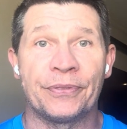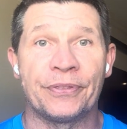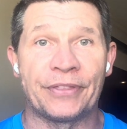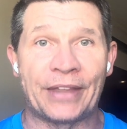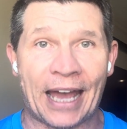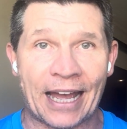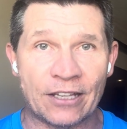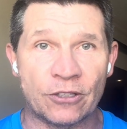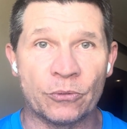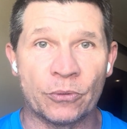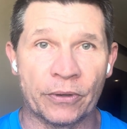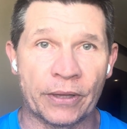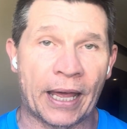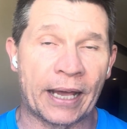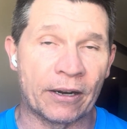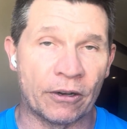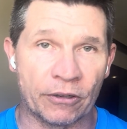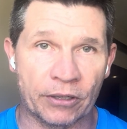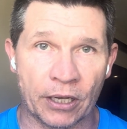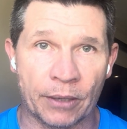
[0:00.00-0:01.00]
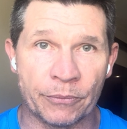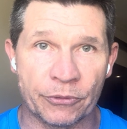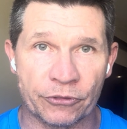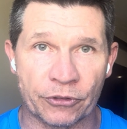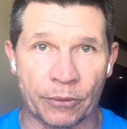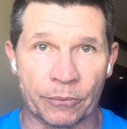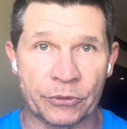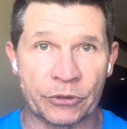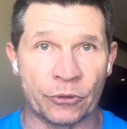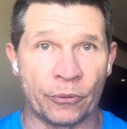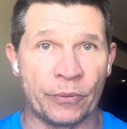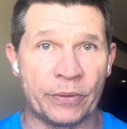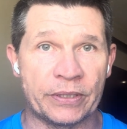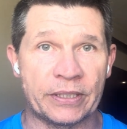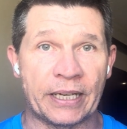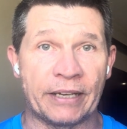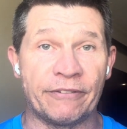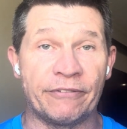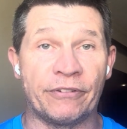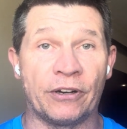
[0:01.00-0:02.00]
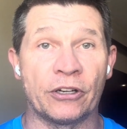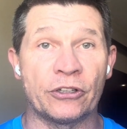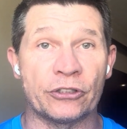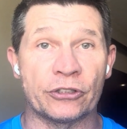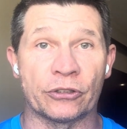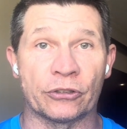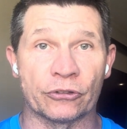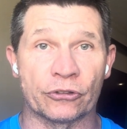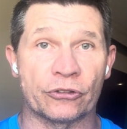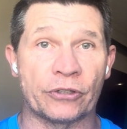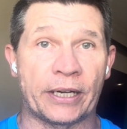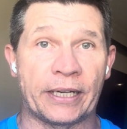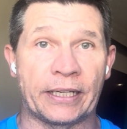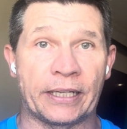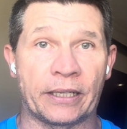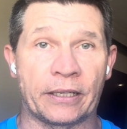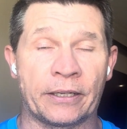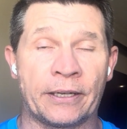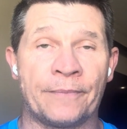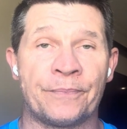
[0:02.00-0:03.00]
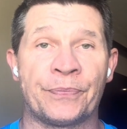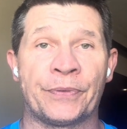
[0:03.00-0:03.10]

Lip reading: That's where that all comes from. So when we say functional training,